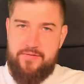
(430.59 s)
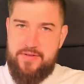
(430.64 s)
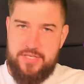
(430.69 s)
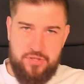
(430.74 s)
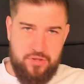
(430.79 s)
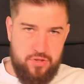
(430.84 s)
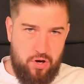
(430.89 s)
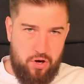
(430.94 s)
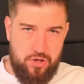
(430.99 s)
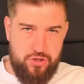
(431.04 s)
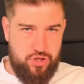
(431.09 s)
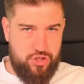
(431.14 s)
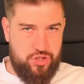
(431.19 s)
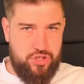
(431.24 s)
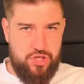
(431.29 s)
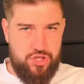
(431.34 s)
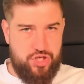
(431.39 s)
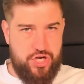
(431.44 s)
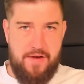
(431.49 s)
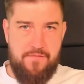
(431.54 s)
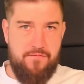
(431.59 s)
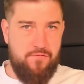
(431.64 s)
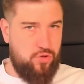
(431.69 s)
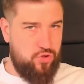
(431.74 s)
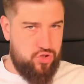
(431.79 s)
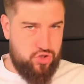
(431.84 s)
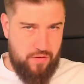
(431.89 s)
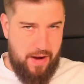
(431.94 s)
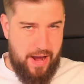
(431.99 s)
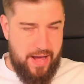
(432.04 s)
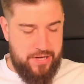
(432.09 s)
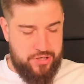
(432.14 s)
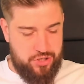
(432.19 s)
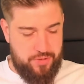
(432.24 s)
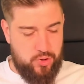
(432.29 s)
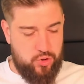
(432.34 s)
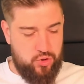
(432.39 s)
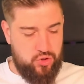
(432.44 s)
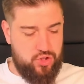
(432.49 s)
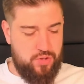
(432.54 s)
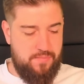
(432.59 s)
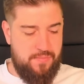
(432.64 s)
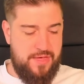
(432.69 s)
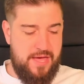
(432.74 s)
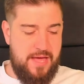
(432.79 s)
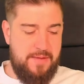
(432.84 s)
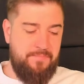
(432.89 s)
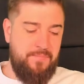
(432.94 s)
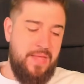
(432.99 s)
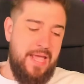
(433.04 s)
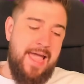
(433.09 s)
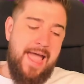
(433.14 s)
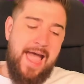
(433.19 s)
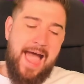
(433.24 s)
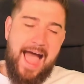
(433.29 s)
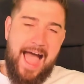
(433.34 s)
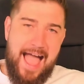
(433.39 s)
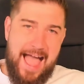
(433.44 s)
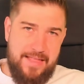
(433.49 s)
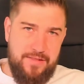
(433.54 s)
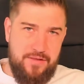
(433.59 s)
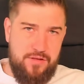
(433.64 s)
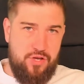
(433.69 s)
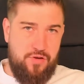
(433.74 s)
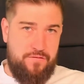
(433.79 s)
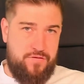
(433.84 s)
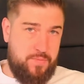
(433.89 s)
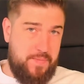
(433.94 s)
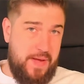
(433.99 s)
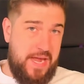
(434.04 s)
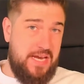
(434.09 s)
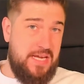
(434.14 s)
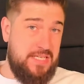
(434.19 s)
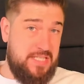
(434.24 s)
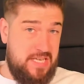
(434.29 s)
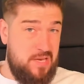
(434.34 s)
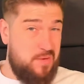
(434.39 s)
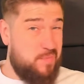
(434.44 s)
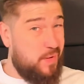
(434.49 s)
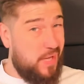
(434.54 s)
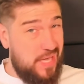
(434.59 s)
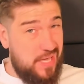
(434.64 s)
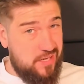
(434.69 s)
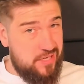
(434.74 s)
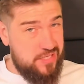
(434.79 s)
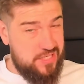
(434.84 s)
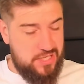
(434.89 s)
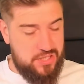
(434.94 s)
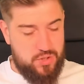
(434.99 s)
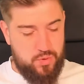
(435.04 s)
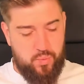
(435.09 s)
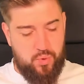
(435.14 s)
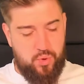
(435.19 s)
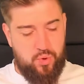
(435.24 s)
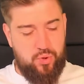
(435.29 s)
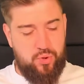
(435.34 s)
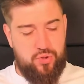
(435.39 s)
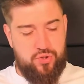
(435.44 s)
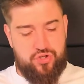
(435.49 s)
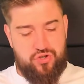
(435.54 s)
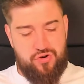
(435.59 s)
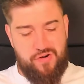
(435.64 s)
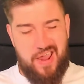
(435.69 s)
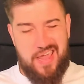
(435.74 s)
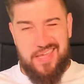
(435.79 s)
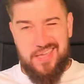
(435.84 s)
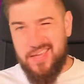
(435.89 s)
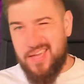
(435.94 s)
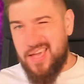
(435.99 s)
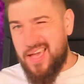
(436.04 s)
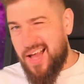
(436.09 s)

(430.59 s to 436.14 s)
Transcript: It's not just a general stratagem or something, and you've spent a CP because it's a Warlord trait.